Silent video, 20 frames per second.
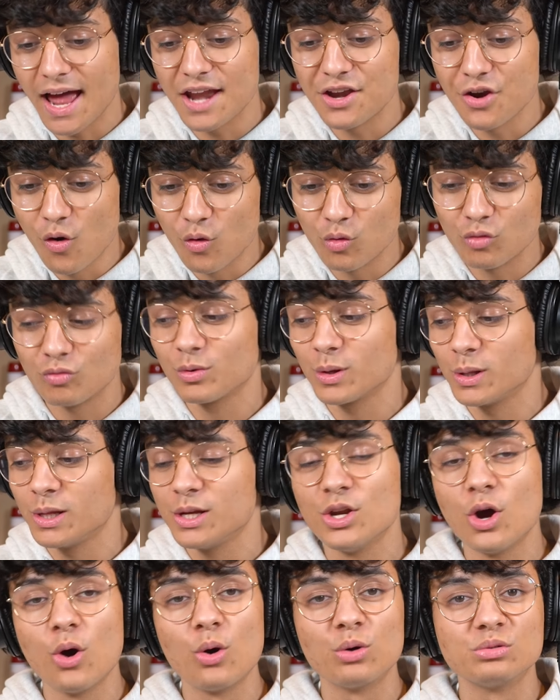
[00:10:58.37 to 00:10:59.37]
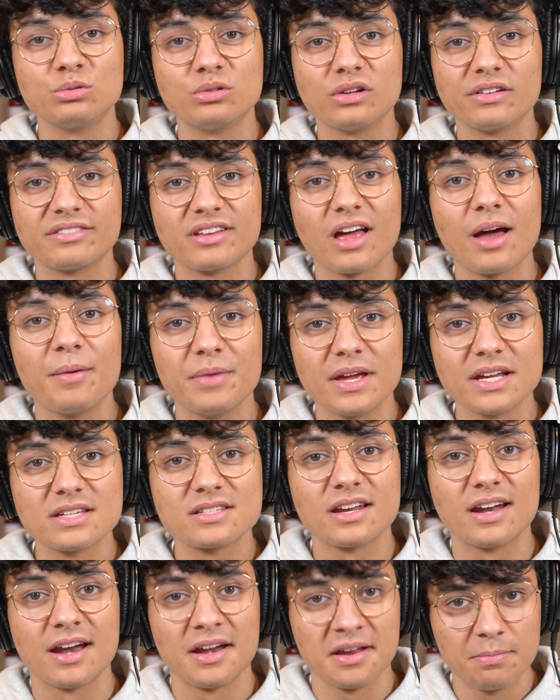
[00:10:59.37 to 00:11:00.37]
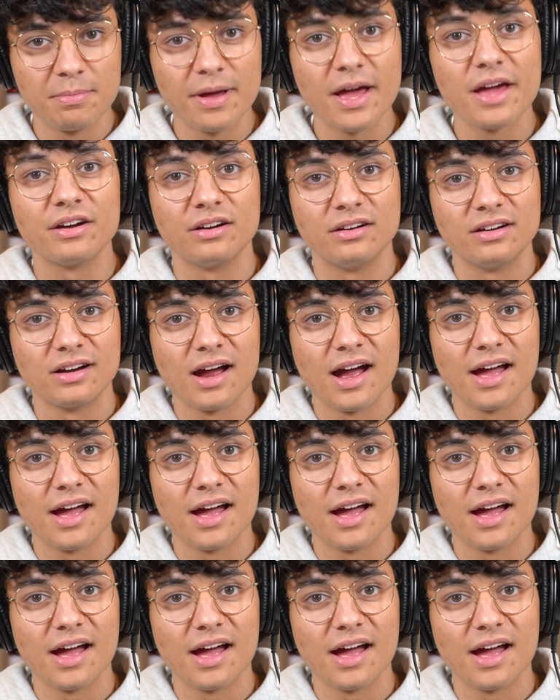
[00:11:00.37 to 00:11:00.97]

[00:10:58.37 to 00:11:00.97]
I don't really know if that makes it any better.